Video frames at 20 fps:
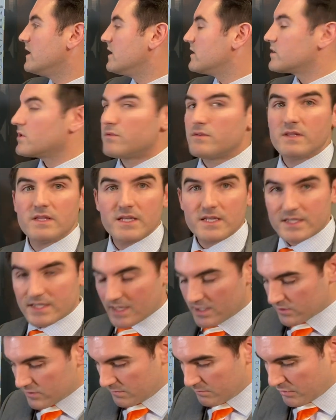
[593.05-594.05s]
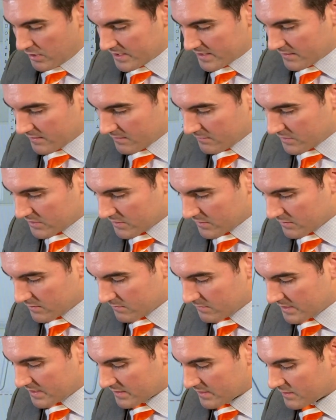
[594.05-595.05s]
So this actually breakdown, let me
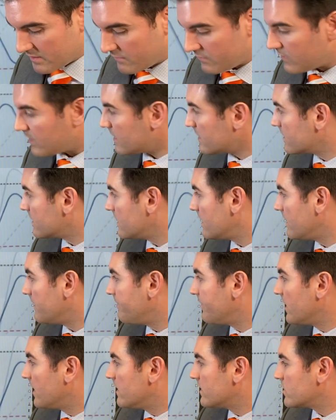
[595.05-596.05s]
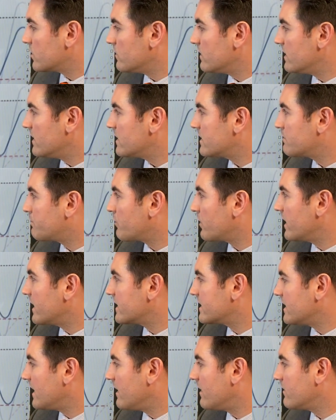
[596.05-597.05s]
zoom in, see if you can see it. So in this
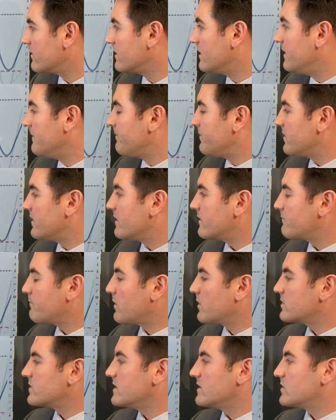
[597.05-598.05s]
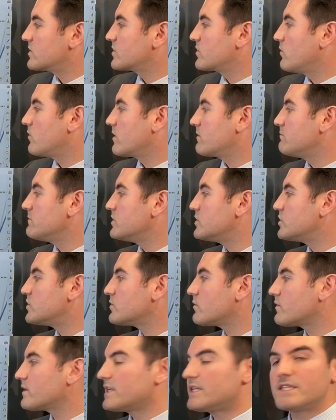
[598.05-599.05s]
breakdown, this person scored
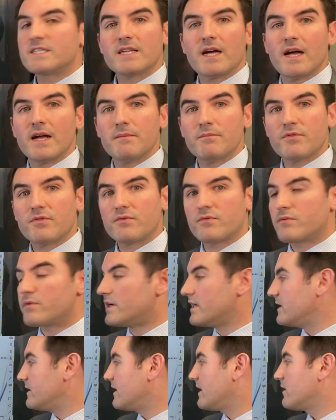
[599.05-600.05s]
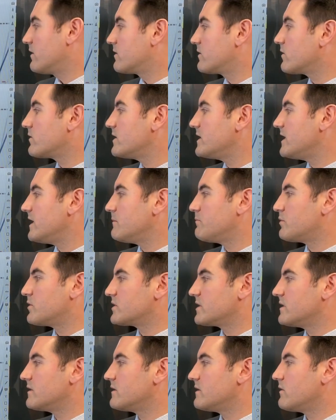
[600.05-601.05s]
majority type 3. They had
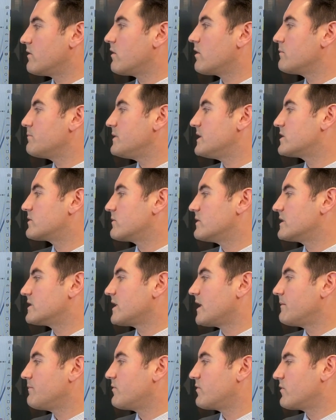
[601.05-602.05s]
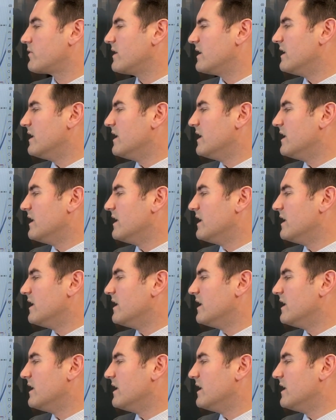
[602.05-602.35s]
38% of their heartbeats were in type 3.